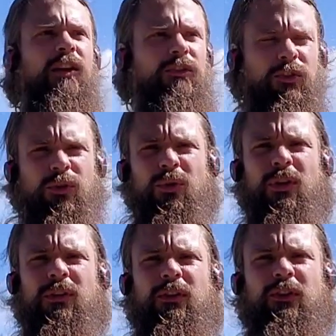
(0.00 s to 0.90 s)
to
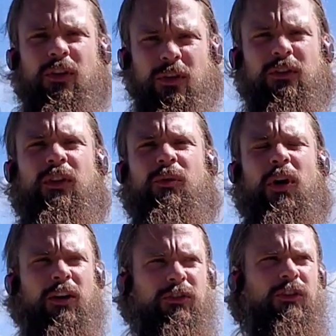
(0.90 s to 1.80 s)
the stillness, to the
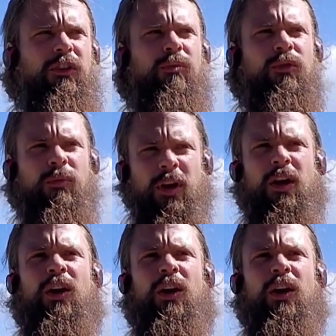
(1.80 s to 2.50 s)
posture, to the movement.